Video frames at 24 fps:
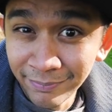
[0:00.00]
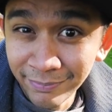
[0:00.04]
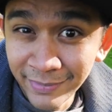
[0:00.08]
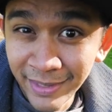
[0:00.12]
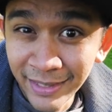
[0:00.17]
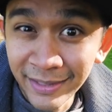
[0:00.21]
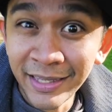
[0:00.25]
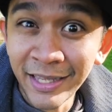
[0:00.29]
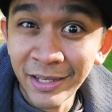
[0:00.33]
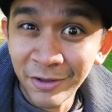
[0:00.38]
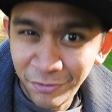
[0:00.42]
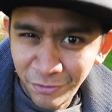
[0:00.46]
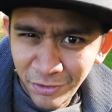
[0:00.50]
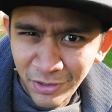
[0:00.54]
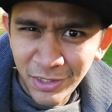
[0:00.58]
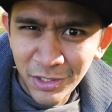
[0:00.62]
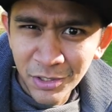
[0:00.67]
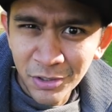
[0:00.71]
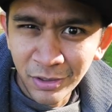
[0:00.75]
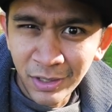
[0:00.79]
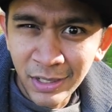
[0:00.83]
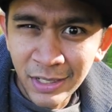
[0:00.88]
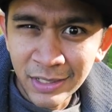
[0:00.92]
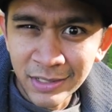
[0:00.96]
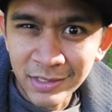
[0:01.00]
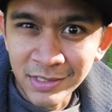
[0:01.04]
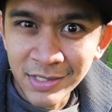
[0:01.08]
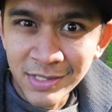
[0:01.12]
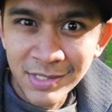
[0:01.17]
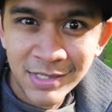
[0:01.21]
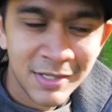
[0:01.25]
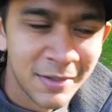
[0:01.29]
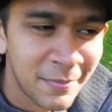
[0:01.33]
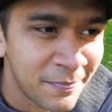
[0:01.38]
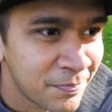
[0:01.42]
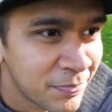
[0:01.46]
that can fit your
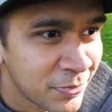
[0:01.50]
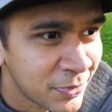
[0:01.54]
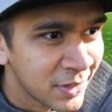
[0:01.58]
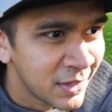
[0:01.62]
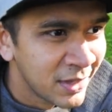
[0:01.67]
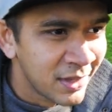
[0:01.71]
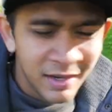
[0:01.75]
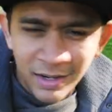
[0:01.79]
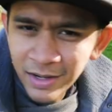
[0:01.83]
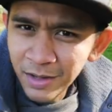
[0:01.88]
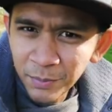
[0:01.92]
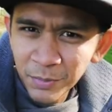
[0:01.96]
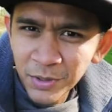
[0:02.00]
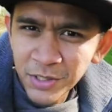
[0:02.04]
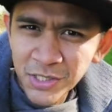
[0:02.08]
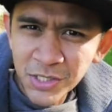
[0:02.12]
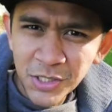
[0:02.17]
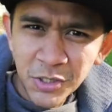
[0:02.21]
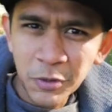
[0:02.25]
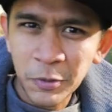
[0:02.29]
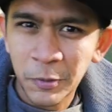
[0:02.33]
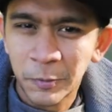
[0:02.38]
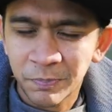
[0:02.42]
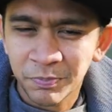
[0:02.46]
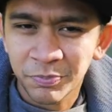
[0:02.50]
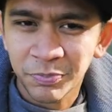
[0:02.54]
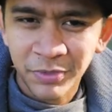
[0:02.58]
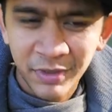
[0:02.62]
needs. Number two,